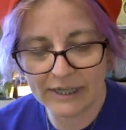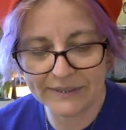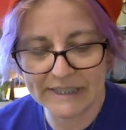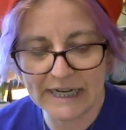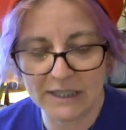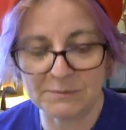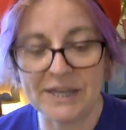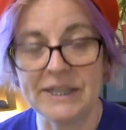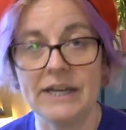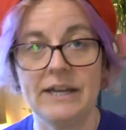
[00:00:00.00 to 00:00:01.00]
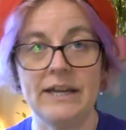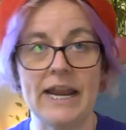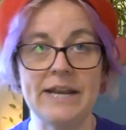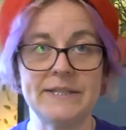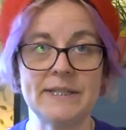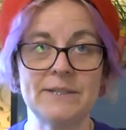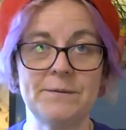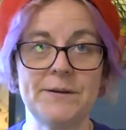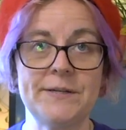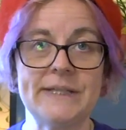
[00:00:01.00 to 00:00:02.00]
cut the decks, we had the ace of
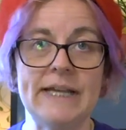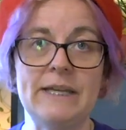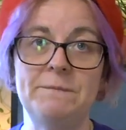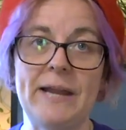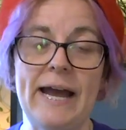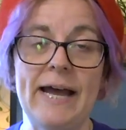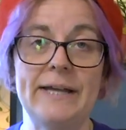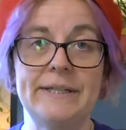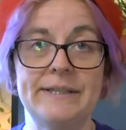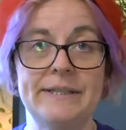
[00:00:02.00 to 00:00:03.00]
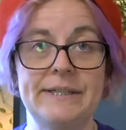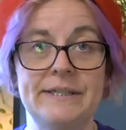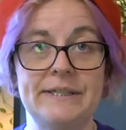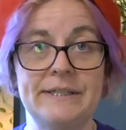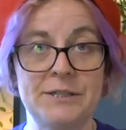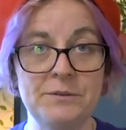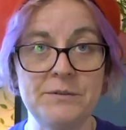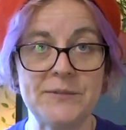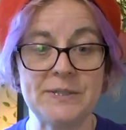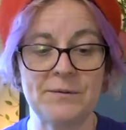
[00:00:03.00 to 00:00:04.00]
swords and then we had the two
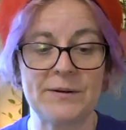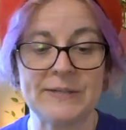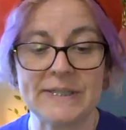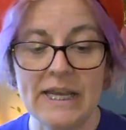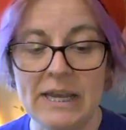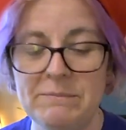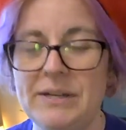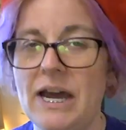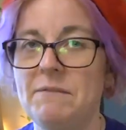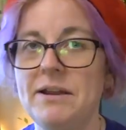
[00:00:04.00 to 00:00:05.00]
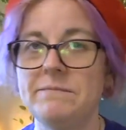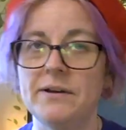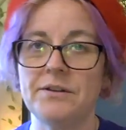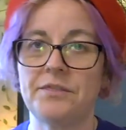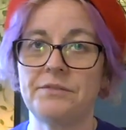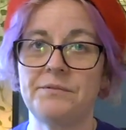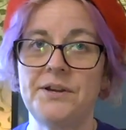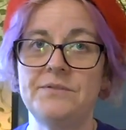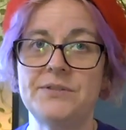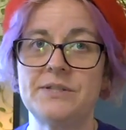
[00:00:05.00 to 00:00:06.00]
of swords, but now we have a
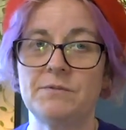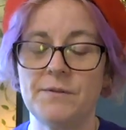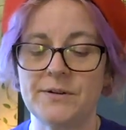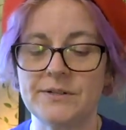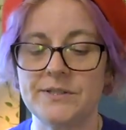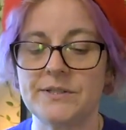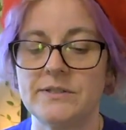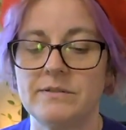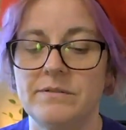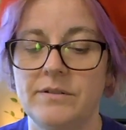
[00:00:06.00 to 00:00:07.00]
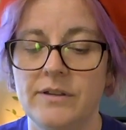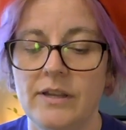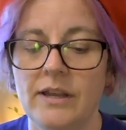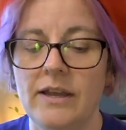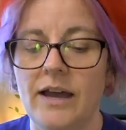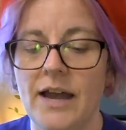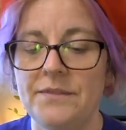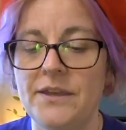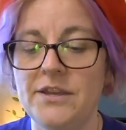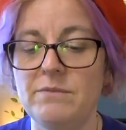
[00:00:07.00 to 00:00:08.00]
three of swords. I
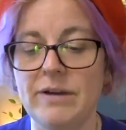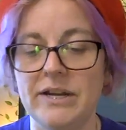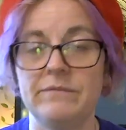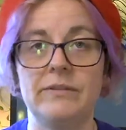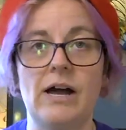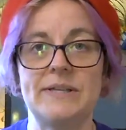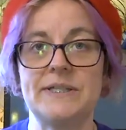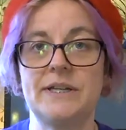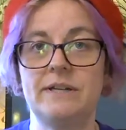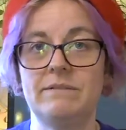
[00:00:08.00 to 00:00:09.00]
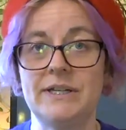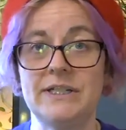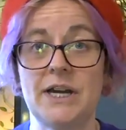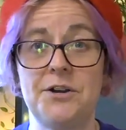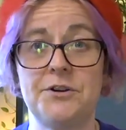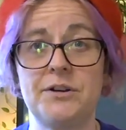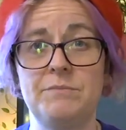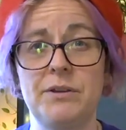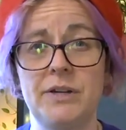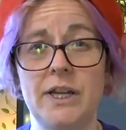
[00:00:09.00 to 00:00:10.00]
think you might have lost an, an entire
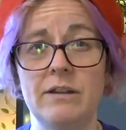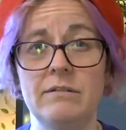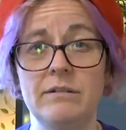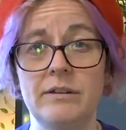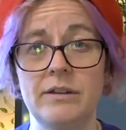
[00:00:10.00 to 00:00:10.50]
community.